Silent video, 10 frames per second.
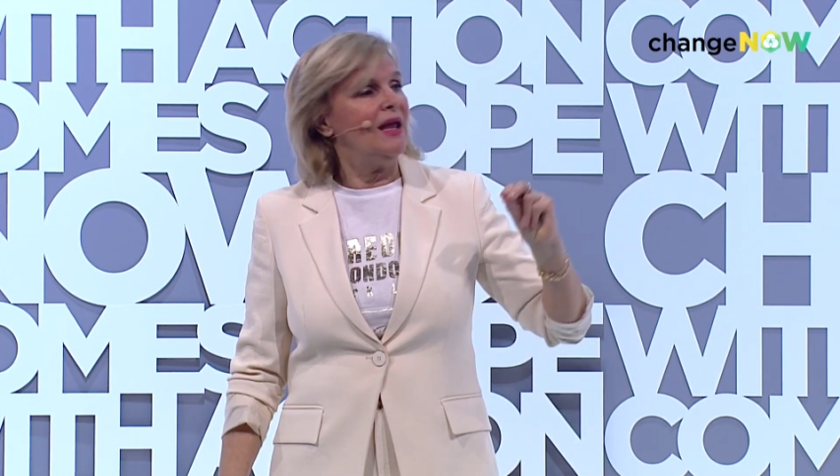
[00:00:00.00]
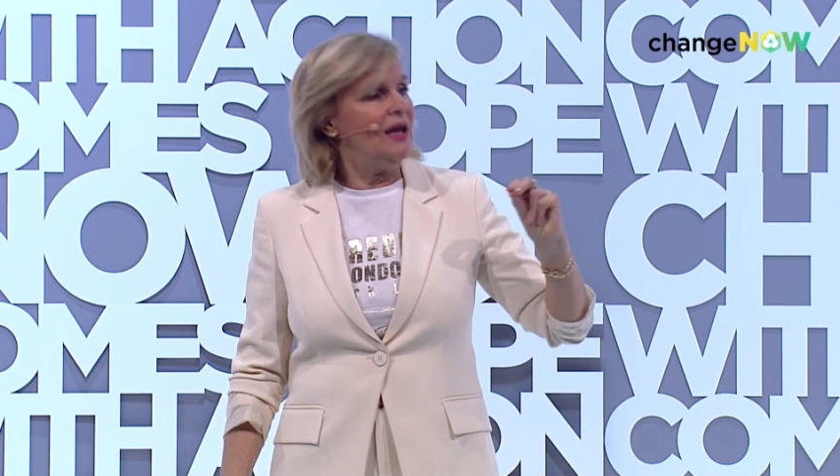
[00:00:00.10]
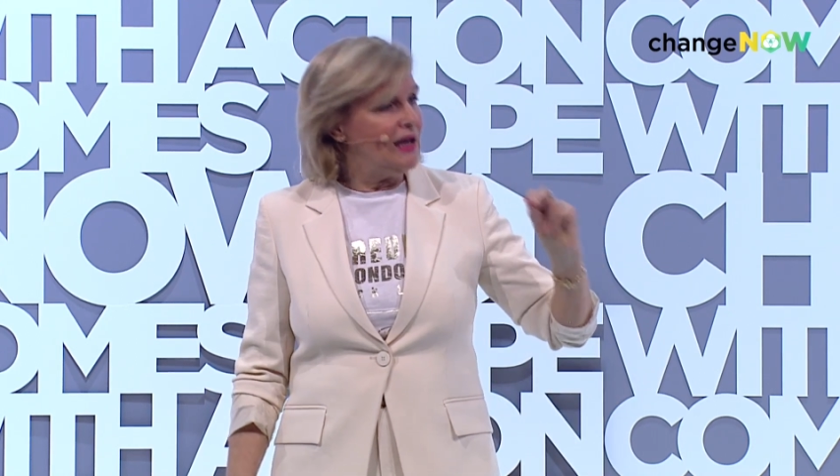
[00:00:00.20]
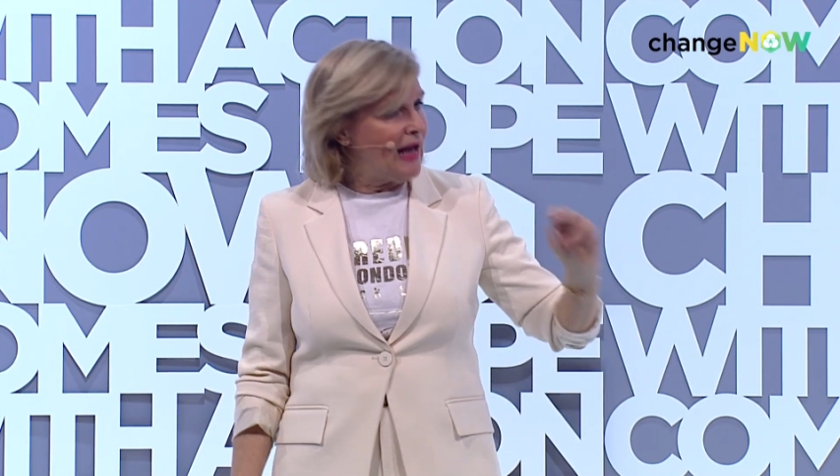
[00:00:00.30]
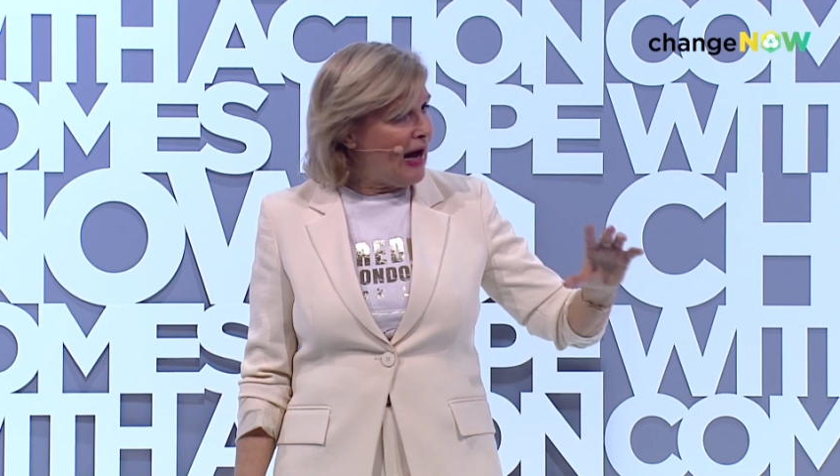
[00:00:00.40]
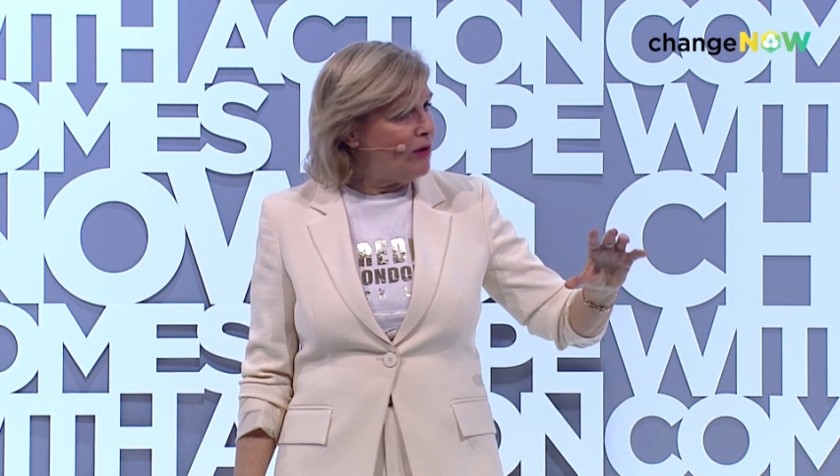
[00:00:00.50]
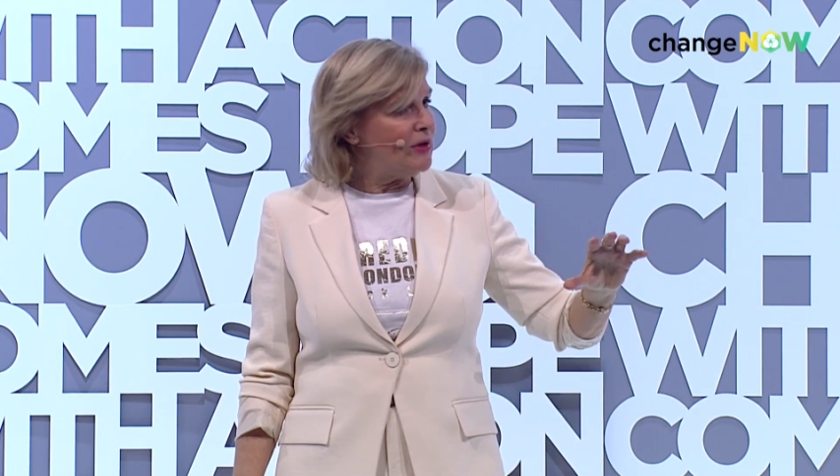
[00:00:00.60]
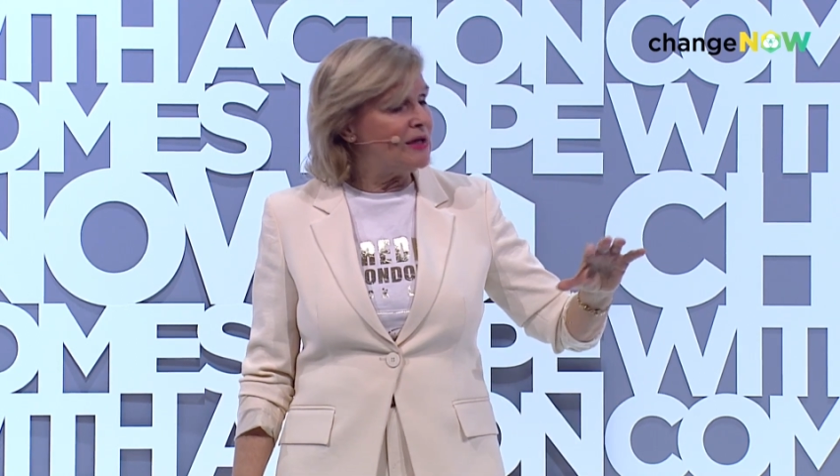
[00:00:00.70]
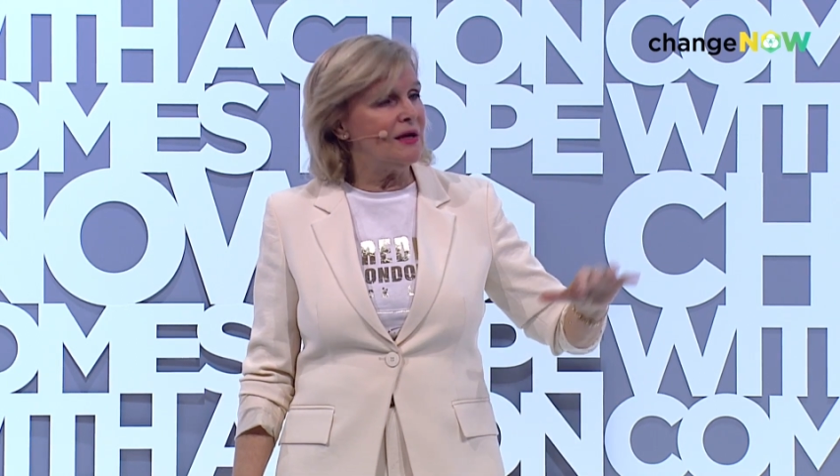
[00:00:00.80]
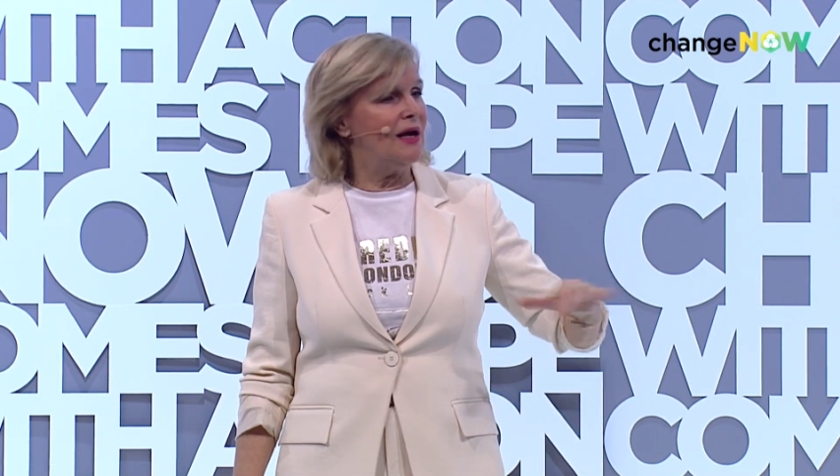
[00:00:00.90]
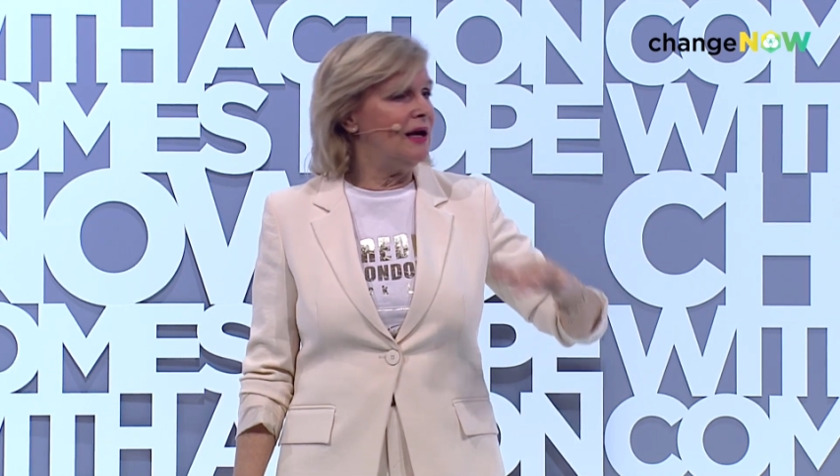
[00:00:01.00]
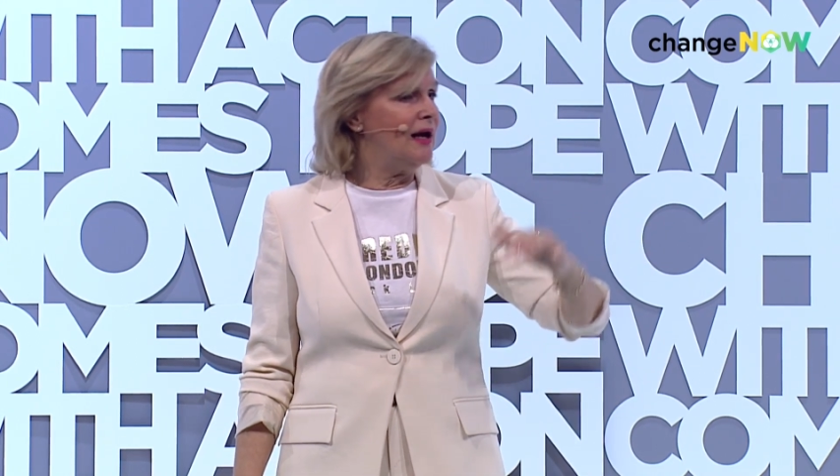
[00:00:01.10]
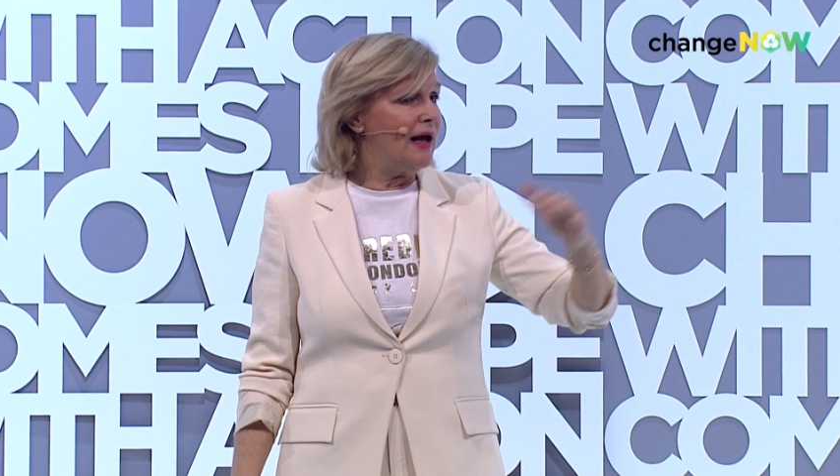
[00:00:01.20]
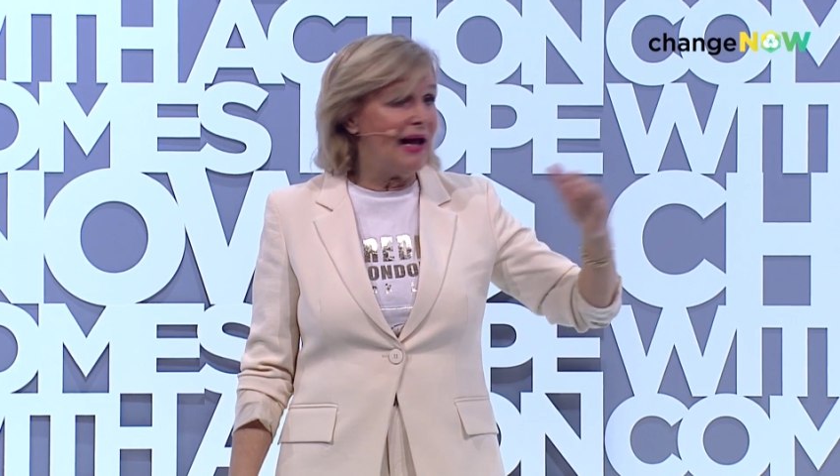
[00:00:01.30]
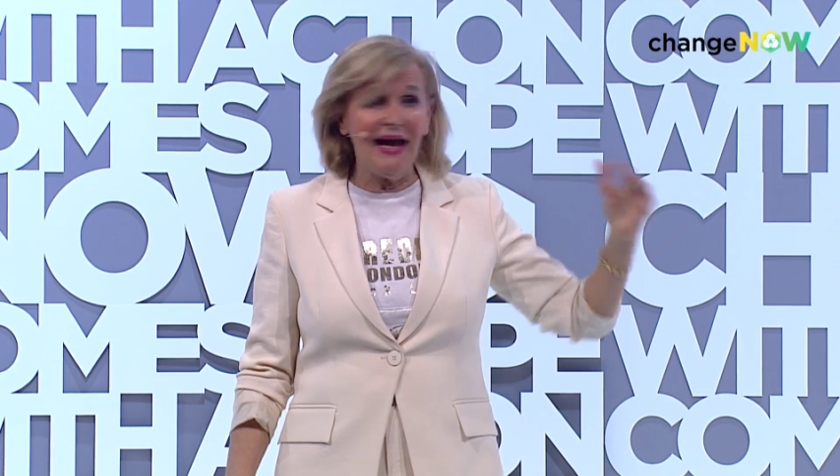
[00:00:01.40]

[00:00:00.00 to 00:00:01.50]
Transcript: in our uh,